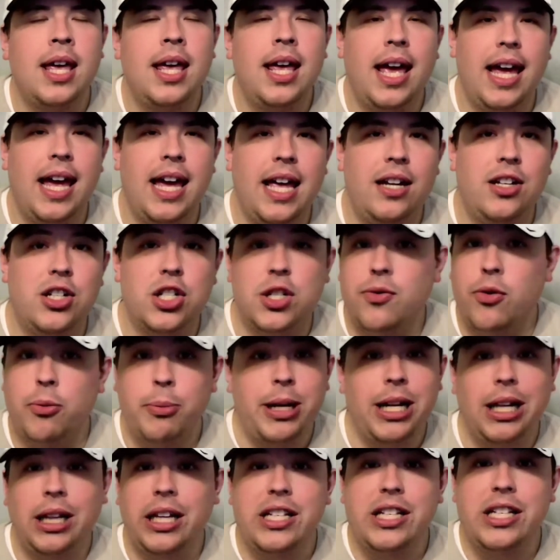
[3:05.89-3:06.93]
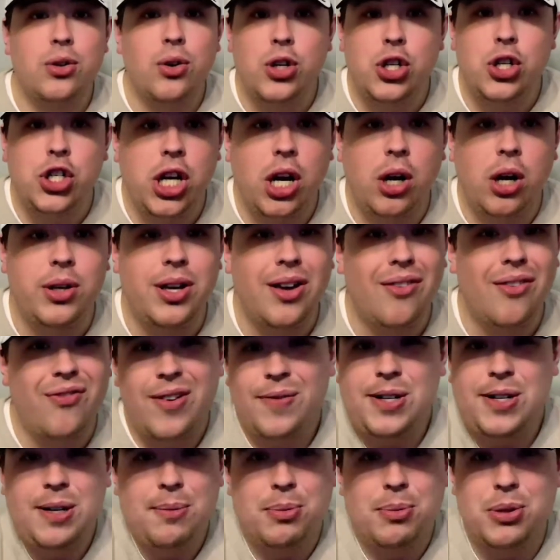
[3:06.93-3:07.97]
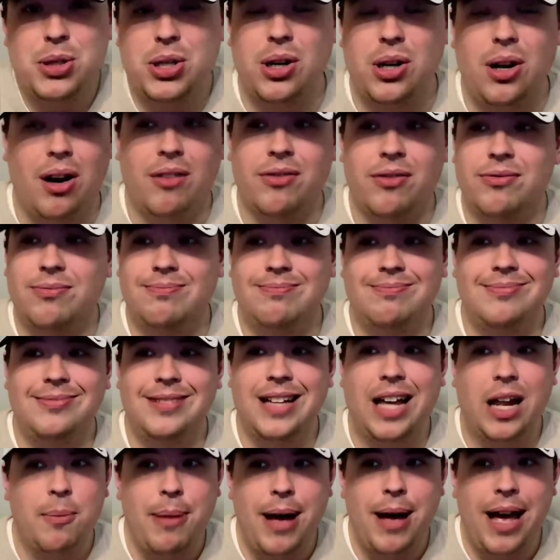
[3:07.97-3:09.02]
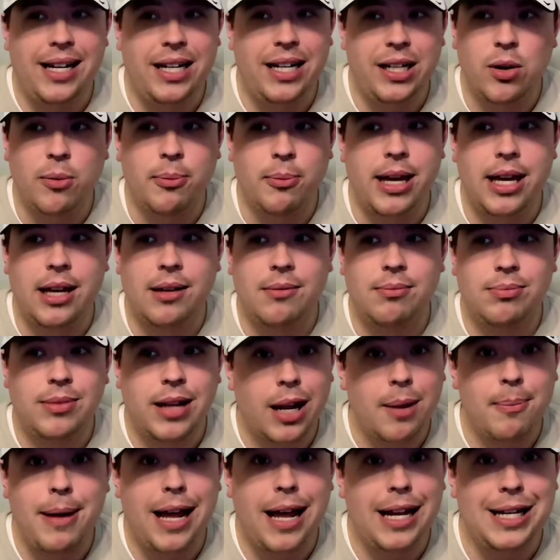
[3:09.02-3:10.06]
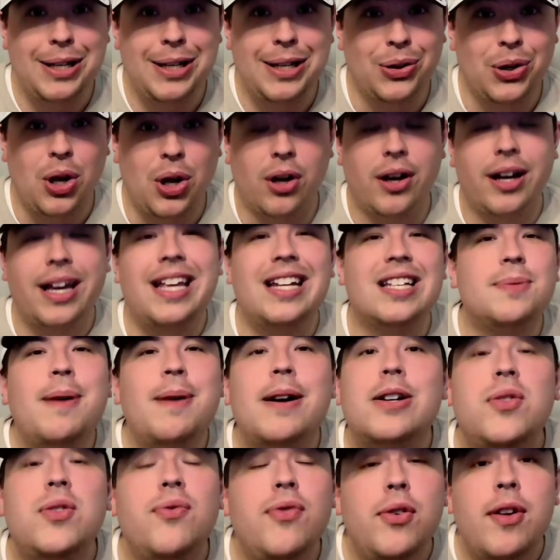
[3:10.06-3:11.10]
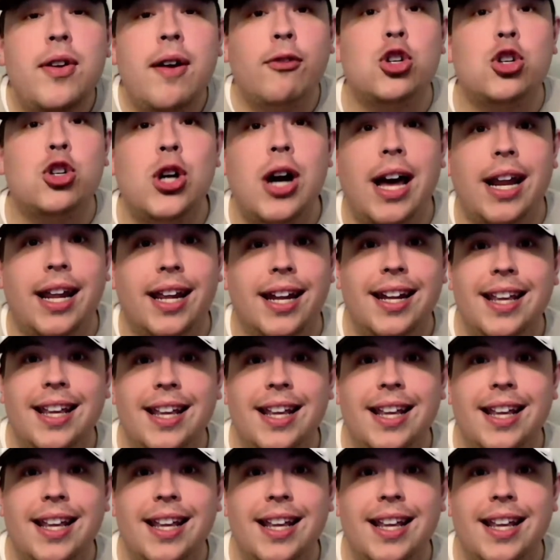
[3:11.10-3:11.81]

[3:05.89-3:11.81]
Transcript: And just for being a listener of the show, you get 15% off. Not a bad deal, man. Not a bad deal at all. Again, especially if you've never tried it.